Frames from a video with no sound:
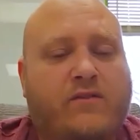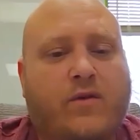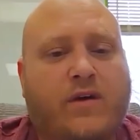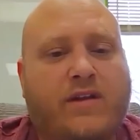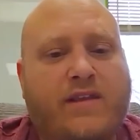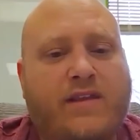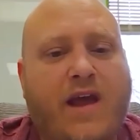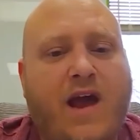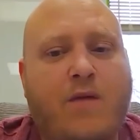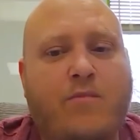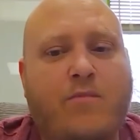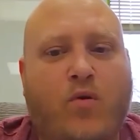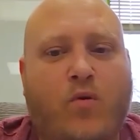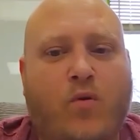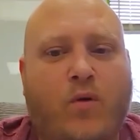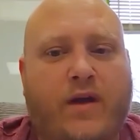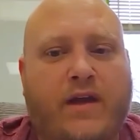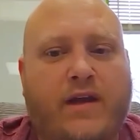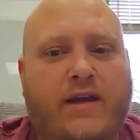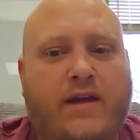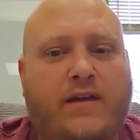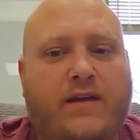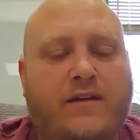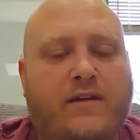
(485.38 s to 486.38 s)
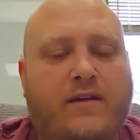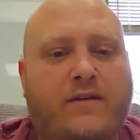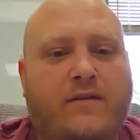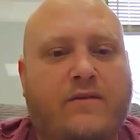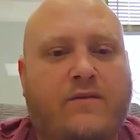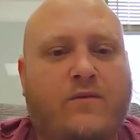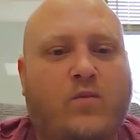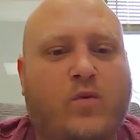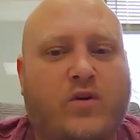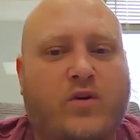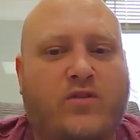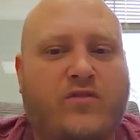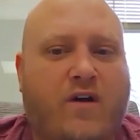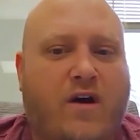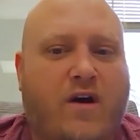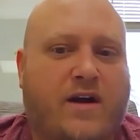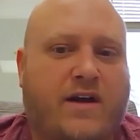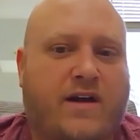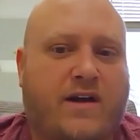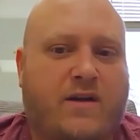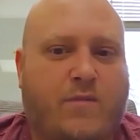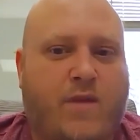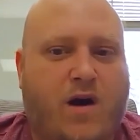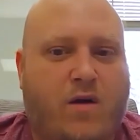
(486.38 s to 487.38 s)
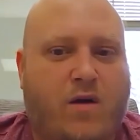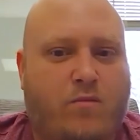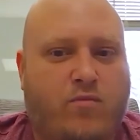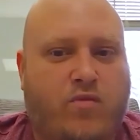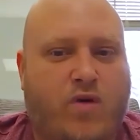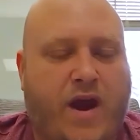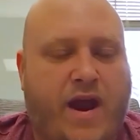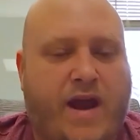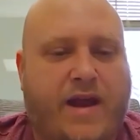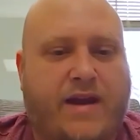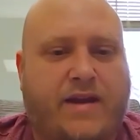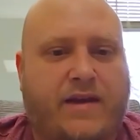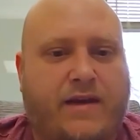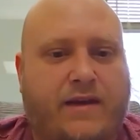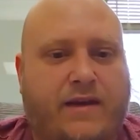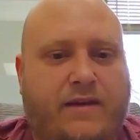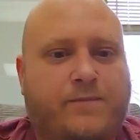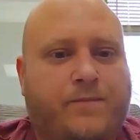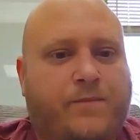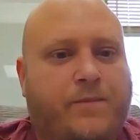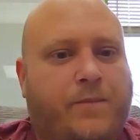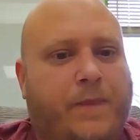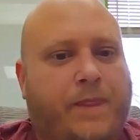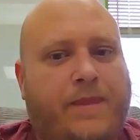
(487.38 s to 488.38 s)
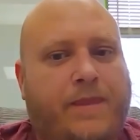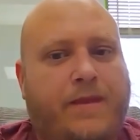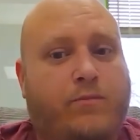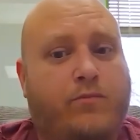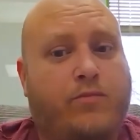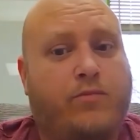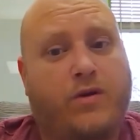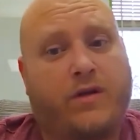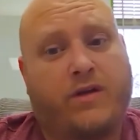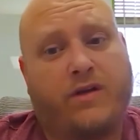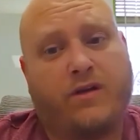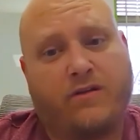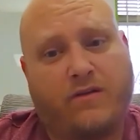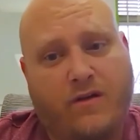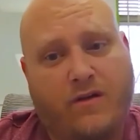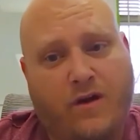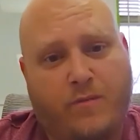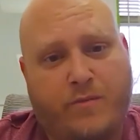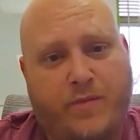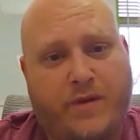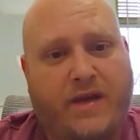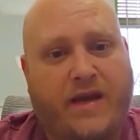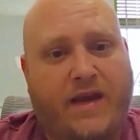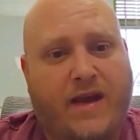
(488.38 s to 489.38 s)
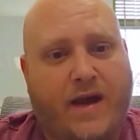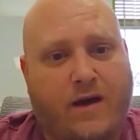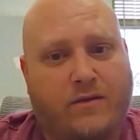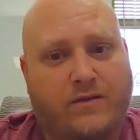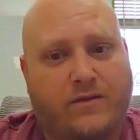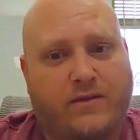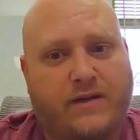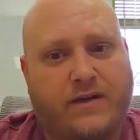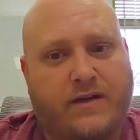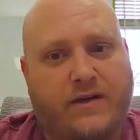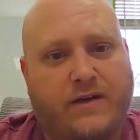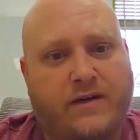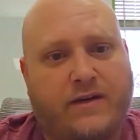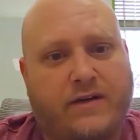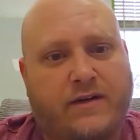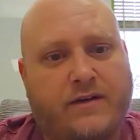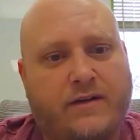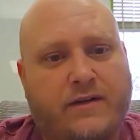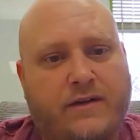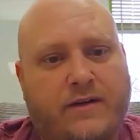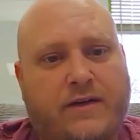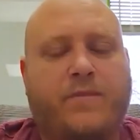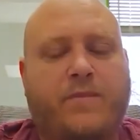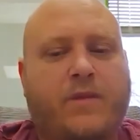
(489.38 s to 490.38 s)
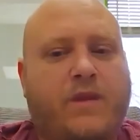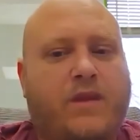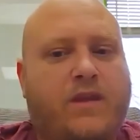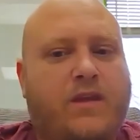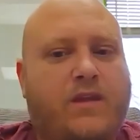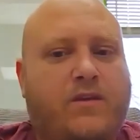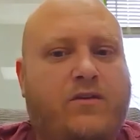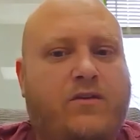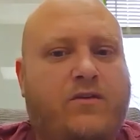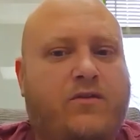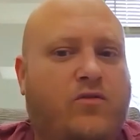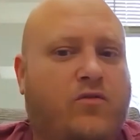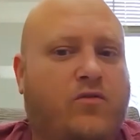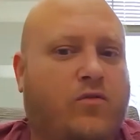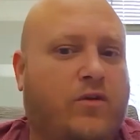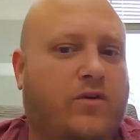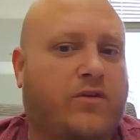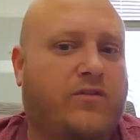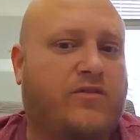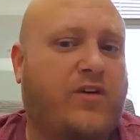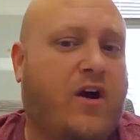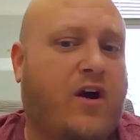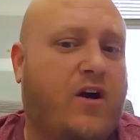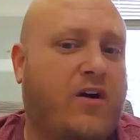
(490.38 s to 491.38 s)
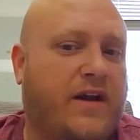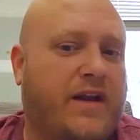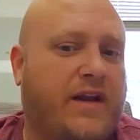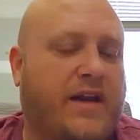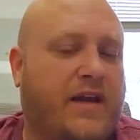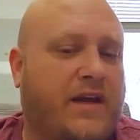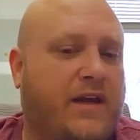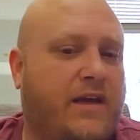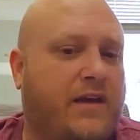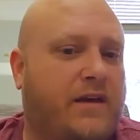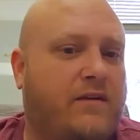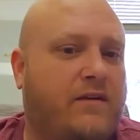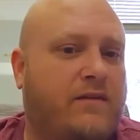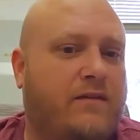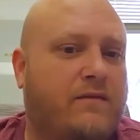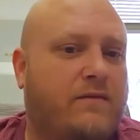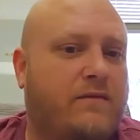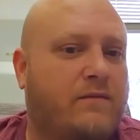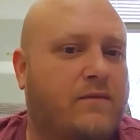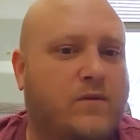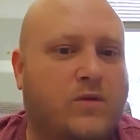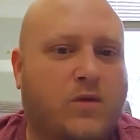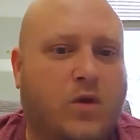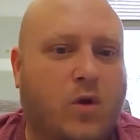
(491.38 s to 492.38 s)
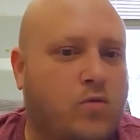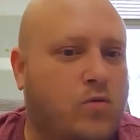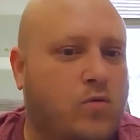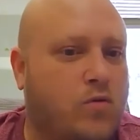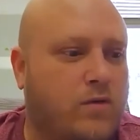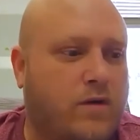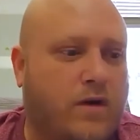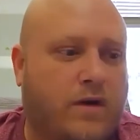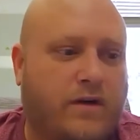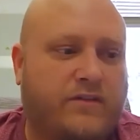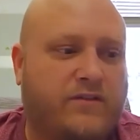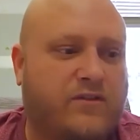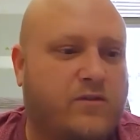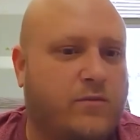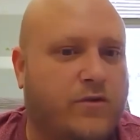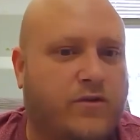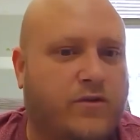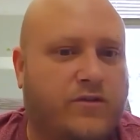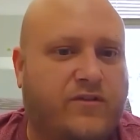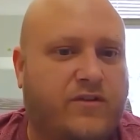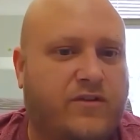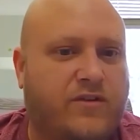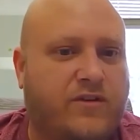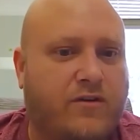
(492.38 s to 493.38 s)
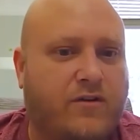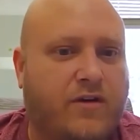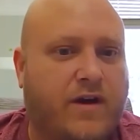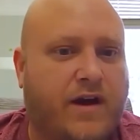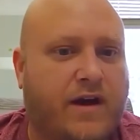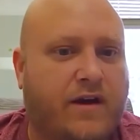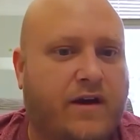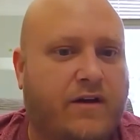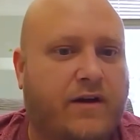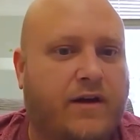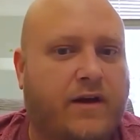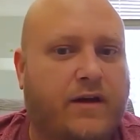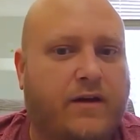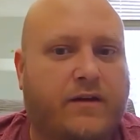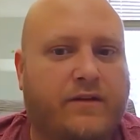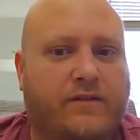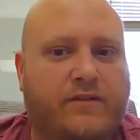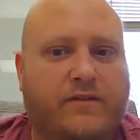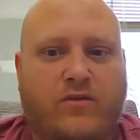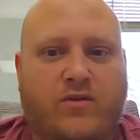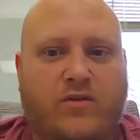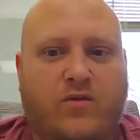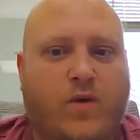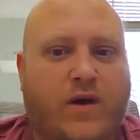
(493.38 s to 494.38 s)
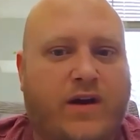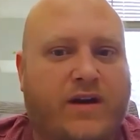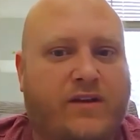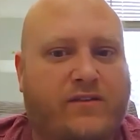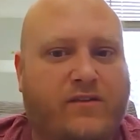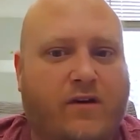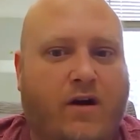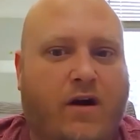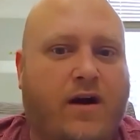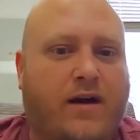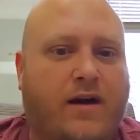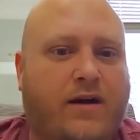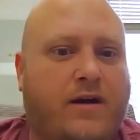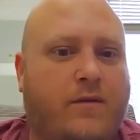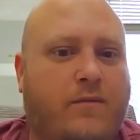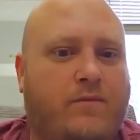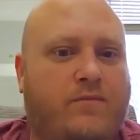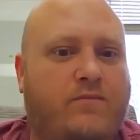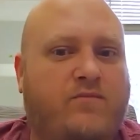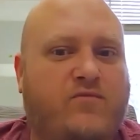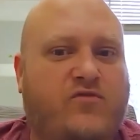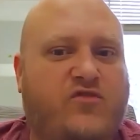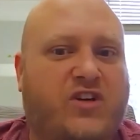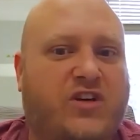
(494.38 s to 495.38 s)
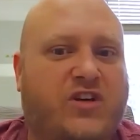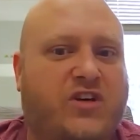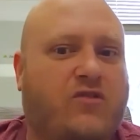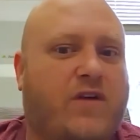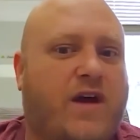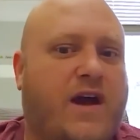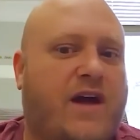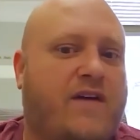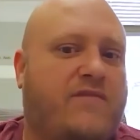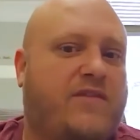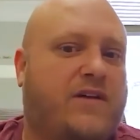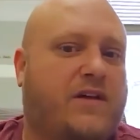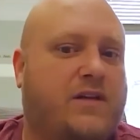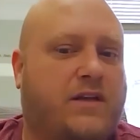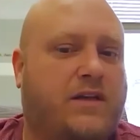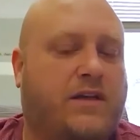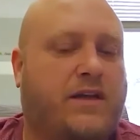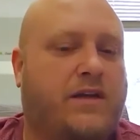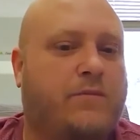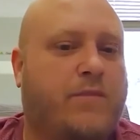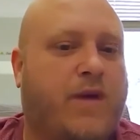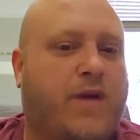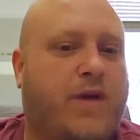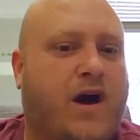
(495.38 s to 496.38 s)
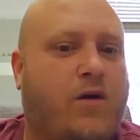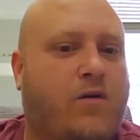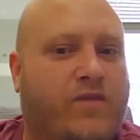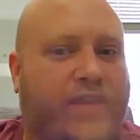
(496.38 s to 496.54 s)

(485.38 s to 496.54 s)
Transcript: So at that point, we're talking about branding you're putting your company out there you're targeting local customers in your area so you want to talk geographically about